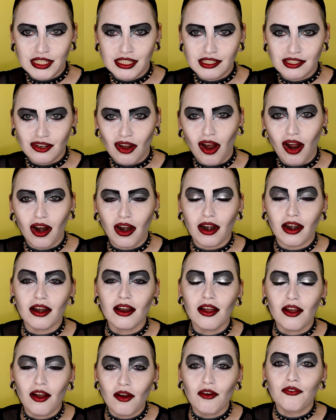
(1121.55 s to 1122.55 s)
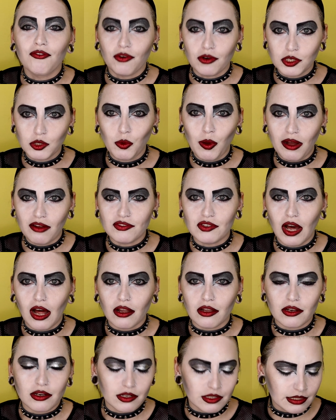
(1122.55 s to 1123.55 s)
Star, for
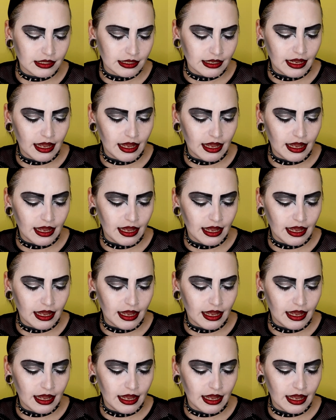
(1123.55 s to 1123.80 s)
$12.